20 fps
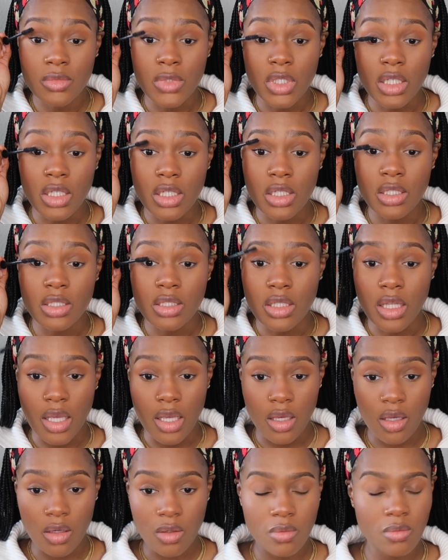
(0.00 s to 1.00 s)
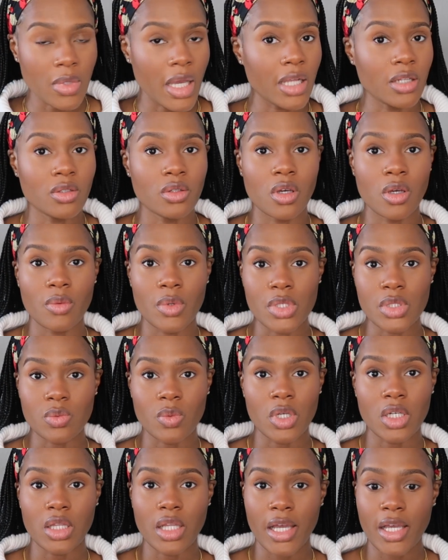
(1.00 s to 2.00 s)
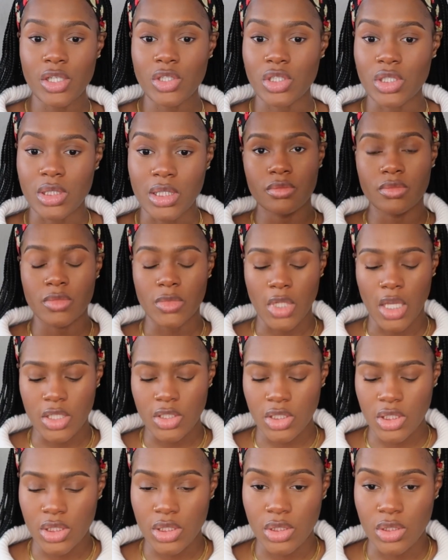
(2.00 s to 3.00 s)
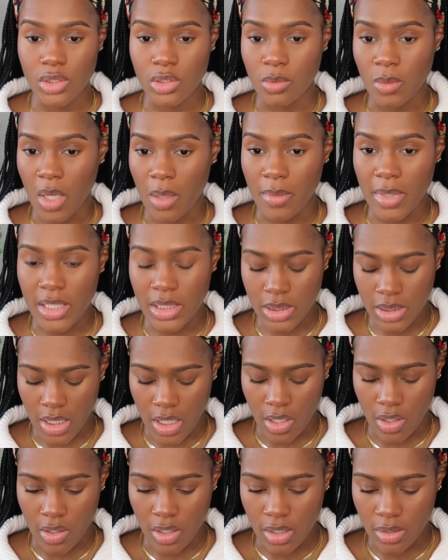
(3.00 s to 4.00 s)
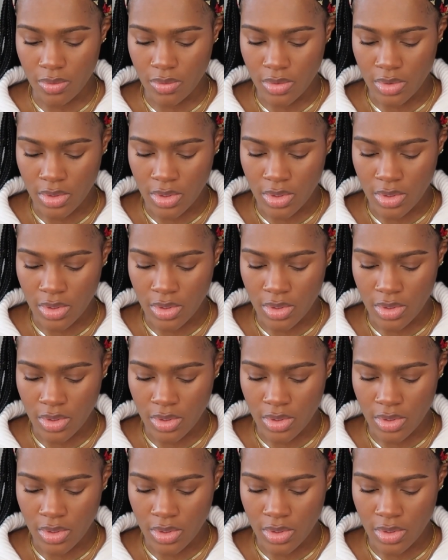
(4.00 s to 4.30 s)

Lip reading: And now I don't always wear lashes. I just do my mascara.